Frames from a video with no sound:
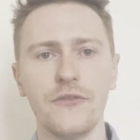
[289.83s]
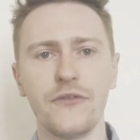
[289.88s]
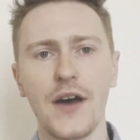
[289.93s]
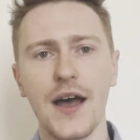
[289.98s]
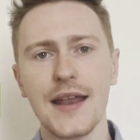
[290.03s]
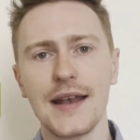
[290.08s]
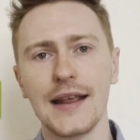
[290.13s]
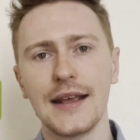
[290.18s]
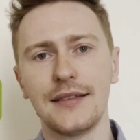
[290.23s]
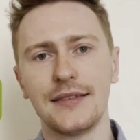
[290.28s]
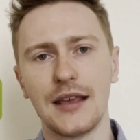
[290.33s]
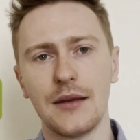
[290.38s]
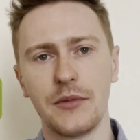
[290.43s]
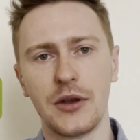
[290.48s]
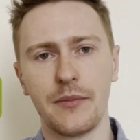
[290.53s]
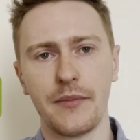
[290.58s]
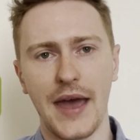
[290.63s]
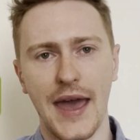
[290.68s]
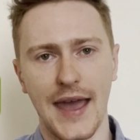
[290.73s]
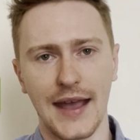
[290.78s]
Finally, tip
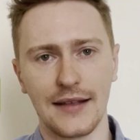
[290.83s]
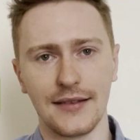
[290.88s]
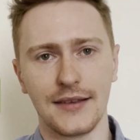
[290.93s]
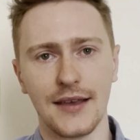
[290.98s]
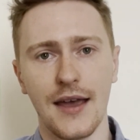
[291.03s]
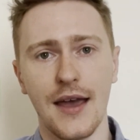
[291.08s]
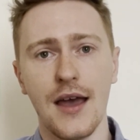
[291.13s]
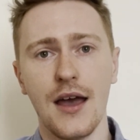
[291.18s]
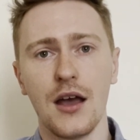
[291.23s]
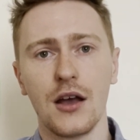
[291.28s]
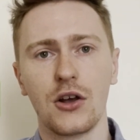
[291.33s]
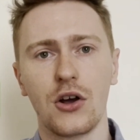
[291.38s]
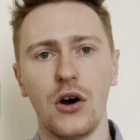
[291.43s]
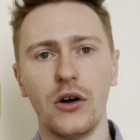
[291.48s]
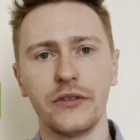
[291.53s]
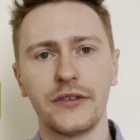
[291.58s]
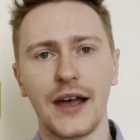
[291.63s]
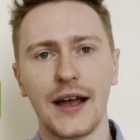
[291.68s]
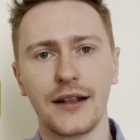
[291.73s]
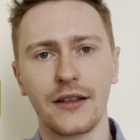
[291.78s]
number 8,
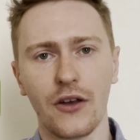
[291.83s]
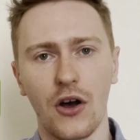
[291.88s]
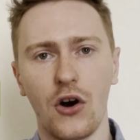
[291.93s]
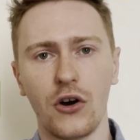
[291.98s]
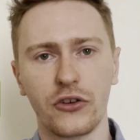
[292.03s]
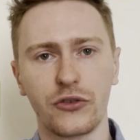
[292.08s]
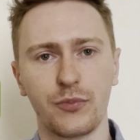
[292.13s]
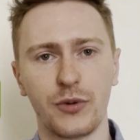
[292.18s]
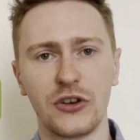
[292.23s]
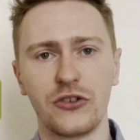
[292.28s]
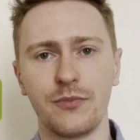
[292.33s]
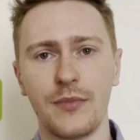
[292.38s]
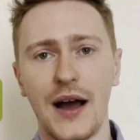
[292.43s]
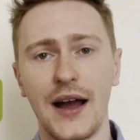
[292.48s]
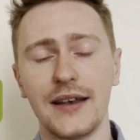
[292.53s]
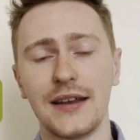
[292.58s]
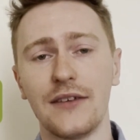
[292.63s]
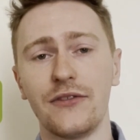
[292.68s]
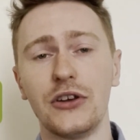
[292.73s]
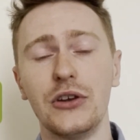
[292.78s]
contact Oxbridge
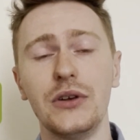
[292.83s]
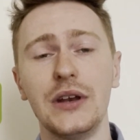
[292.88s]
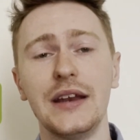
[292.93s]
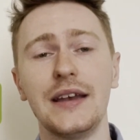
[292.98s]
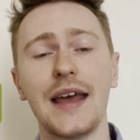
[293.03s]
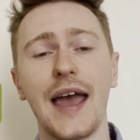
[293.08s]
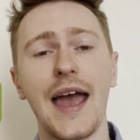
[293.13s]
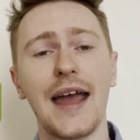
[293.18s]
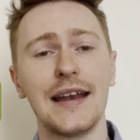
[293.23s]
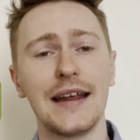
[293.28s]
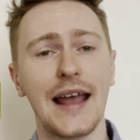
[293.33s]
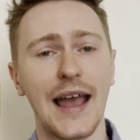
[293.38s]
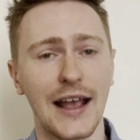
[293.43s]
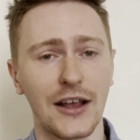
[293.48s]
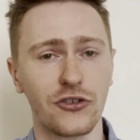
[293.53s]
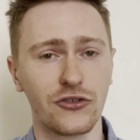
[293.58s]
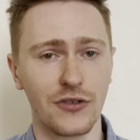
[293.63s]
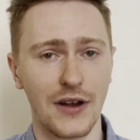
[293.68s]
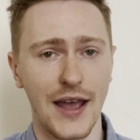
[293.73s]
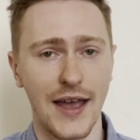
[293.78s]
Mind if you need any
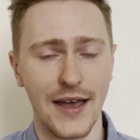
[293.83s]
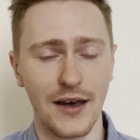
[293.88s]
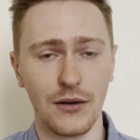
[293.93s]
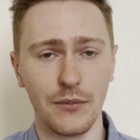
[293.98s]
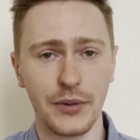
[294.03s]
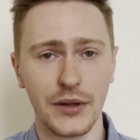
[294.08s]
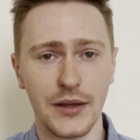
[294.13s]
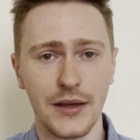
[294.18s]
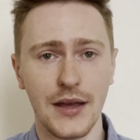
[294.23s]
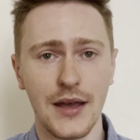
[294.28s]
extra help.